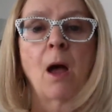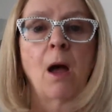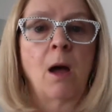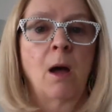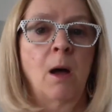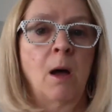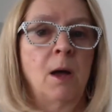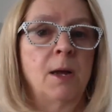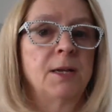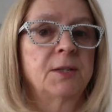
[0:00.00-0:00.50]

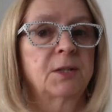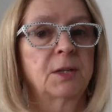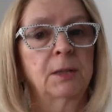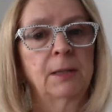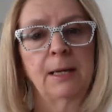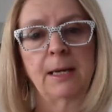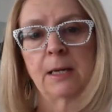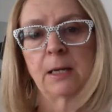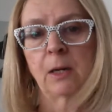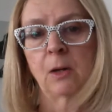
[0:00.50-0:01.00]
Is it
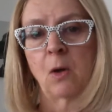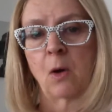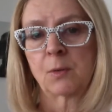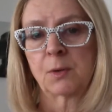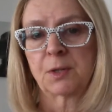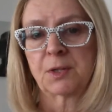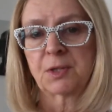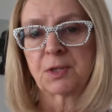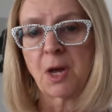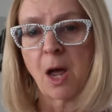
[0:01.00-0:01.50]
laid along
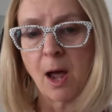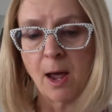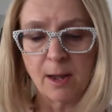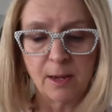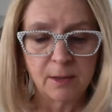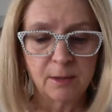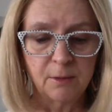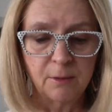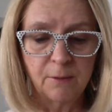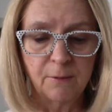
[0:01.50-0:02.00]
the
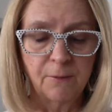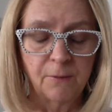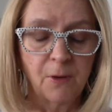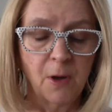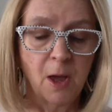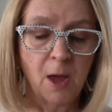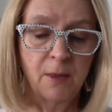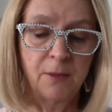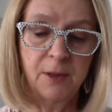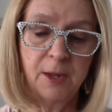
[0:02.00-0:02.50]
side of
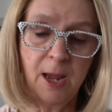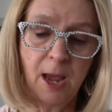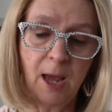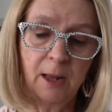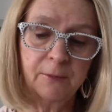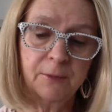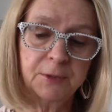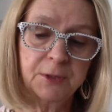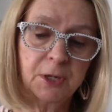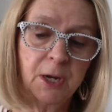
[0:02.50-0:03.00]
the
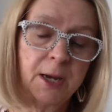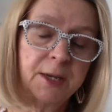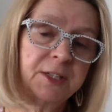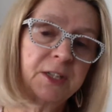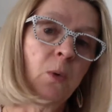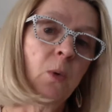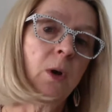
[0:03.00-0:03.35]
advertising?